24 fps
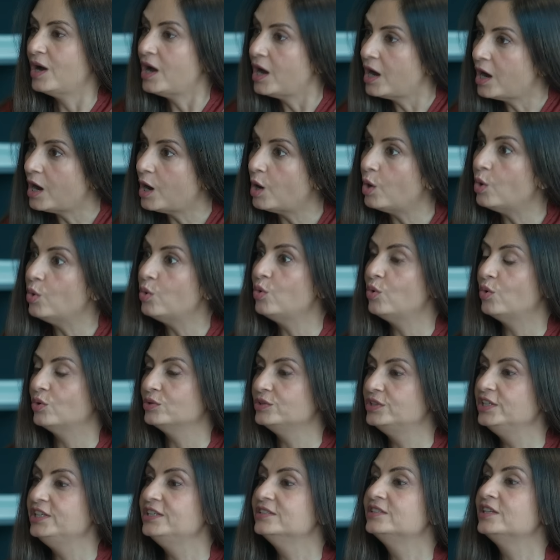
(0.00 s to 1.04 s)
how
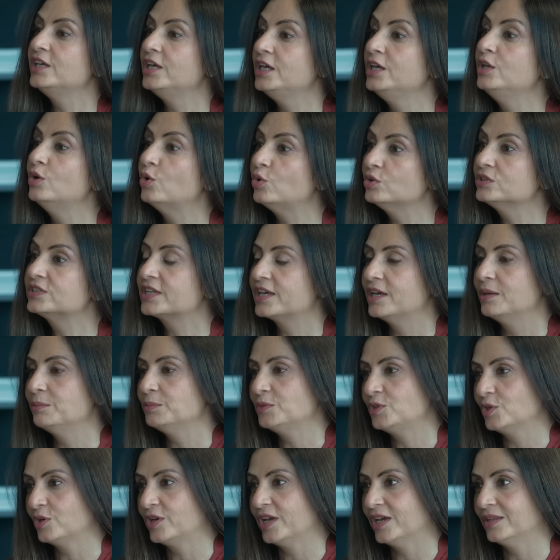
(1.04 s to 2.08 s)
these heroes
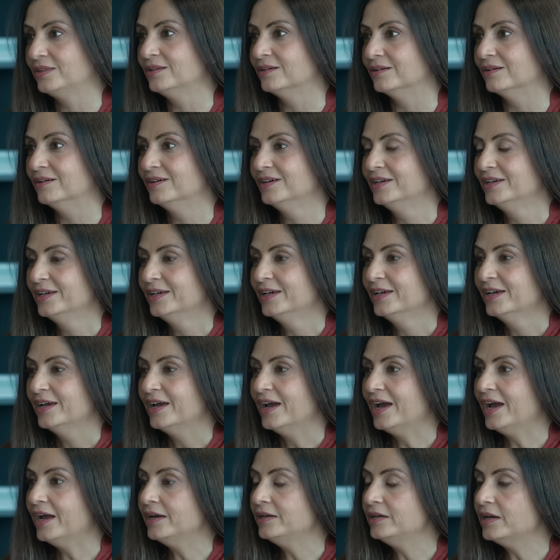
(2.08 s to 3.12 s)
came together
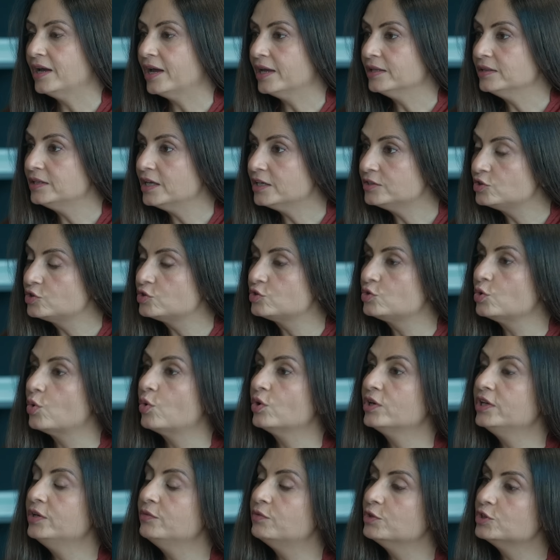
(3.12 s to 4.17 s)
and and that
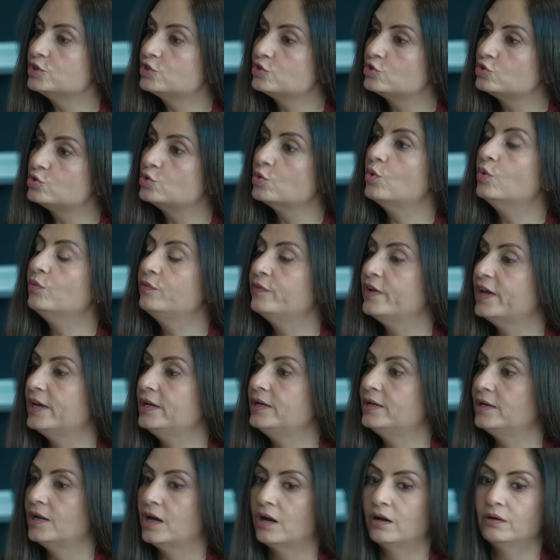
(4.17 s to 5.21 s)
story was so
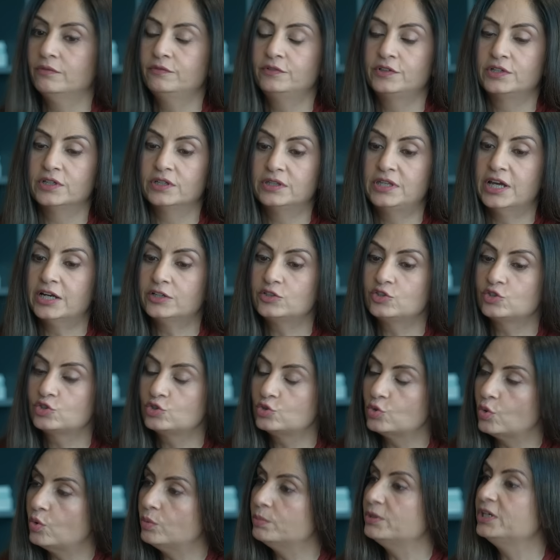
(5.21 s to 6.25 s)
well loved that
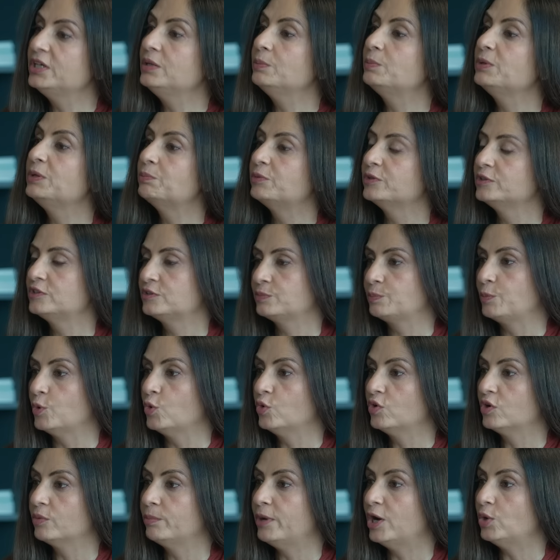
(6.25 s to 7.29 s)
so many people
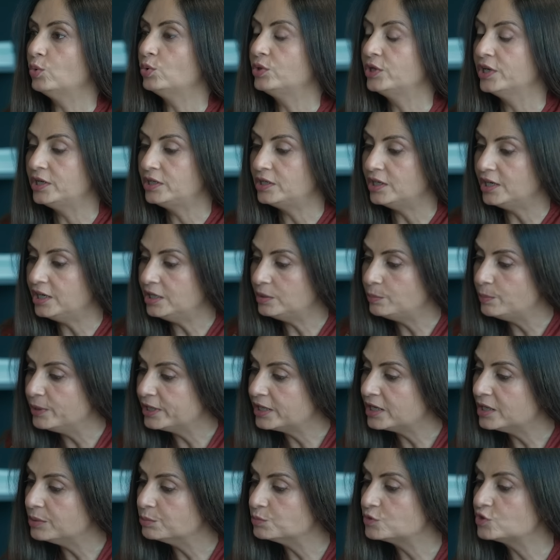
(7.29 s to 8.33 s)
spoke about it it
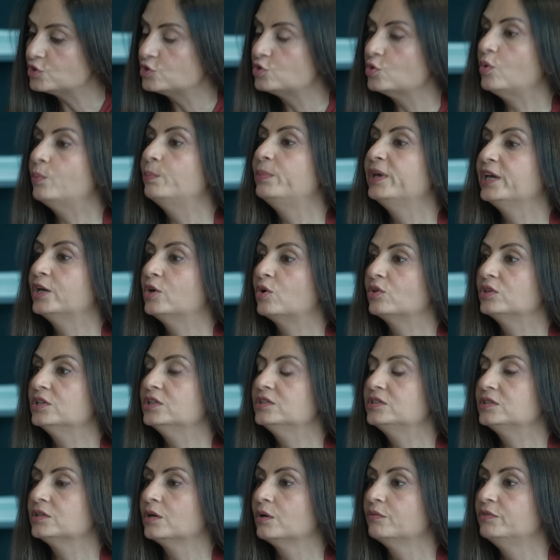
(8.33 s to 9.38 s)
became so big on
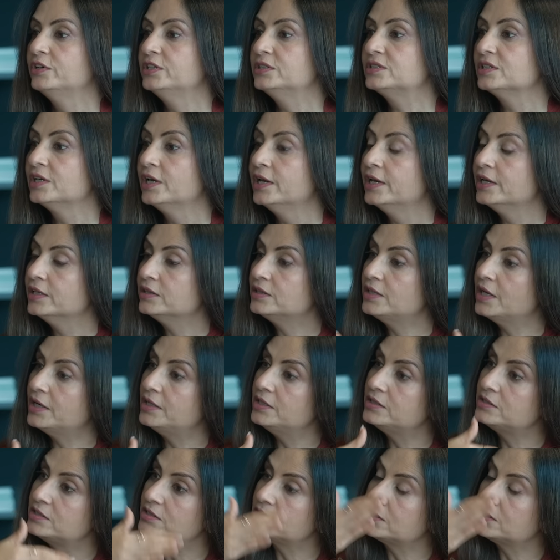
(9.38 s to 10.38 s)
the service mm. that it